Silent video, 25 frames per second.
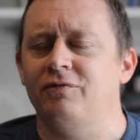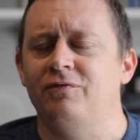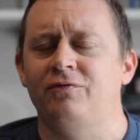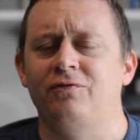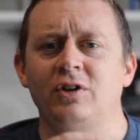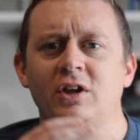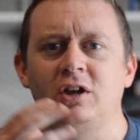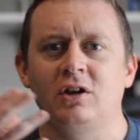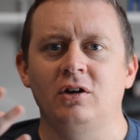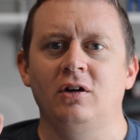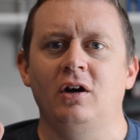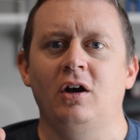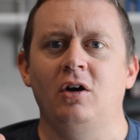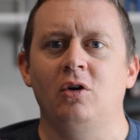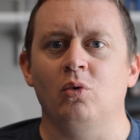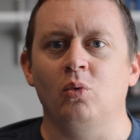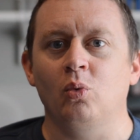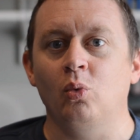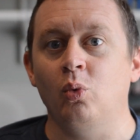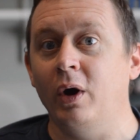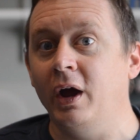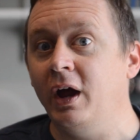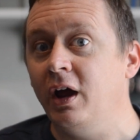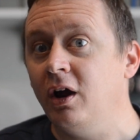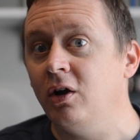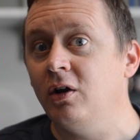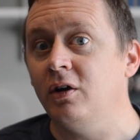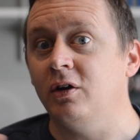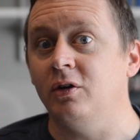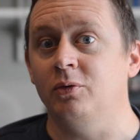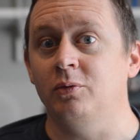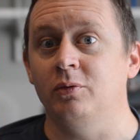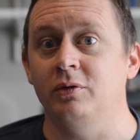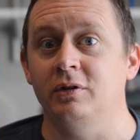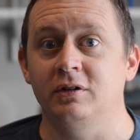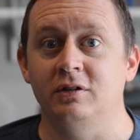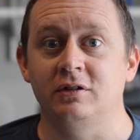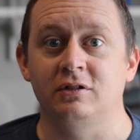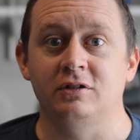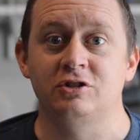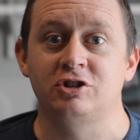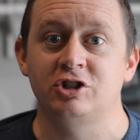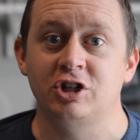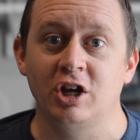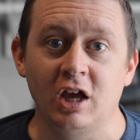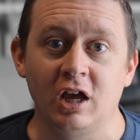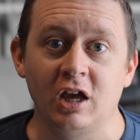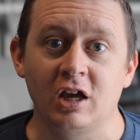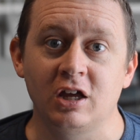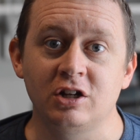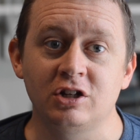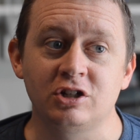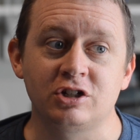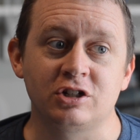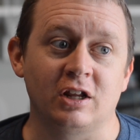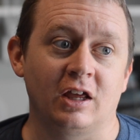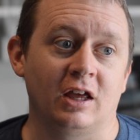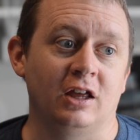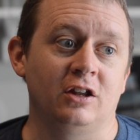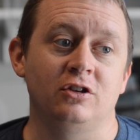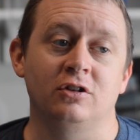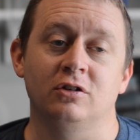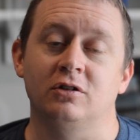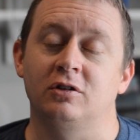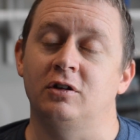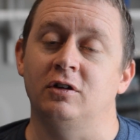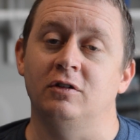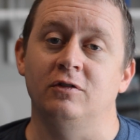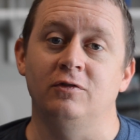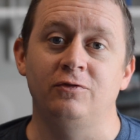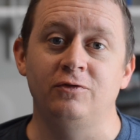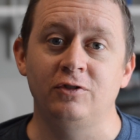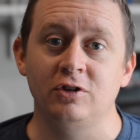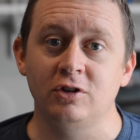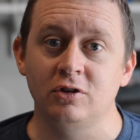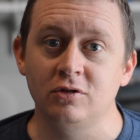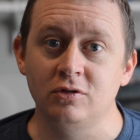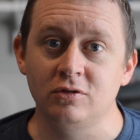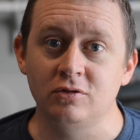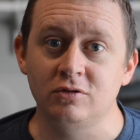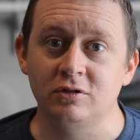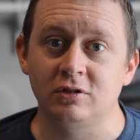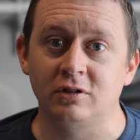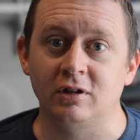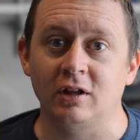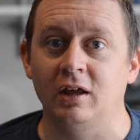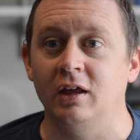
figure out where it was changed and you're confused